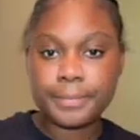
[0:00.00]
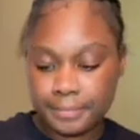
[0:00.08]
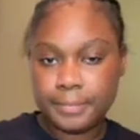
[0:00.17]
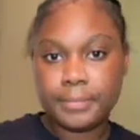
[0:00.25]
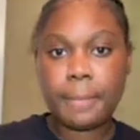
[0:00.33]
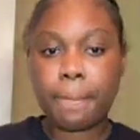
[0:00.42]

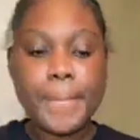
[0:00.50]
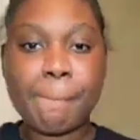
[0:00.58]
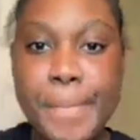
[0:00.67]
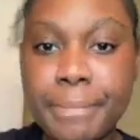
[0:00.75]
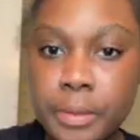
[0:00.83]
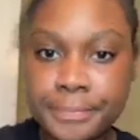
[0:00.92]
much oil I
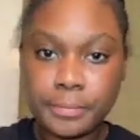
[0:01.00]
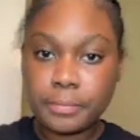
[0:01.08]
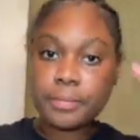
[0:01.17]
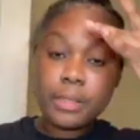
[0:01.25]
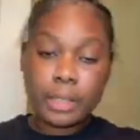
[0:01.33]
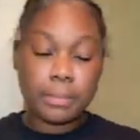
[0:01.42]
put on my
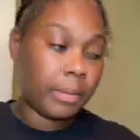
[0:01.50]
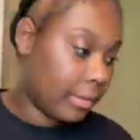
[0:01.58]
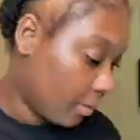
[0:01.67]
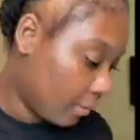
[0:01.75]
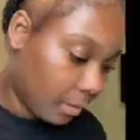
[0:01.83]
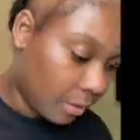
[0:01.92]
scalp,
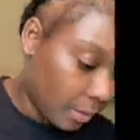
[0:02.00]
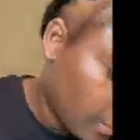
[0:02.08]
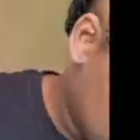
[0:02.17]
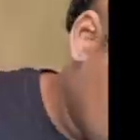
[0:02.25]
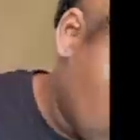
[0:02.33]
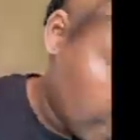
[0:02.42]
the
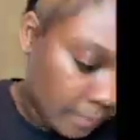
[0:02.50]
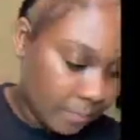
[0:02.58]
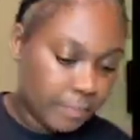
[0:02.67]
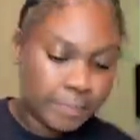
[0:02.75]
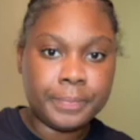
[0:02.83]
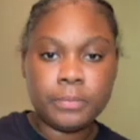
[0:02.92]
psoriasis still
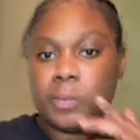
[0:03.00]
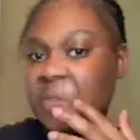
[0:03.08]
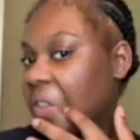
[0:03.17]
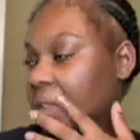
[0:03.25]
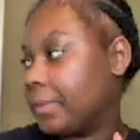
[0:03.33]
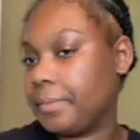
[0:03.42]
comes
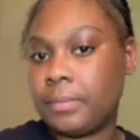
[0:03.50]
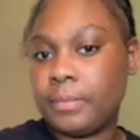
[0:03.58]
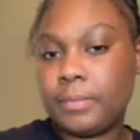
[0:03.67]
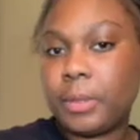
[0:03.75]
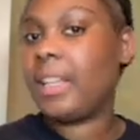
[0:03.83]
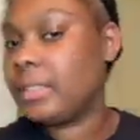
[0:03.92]
through
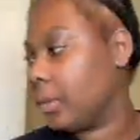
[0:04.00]
and it's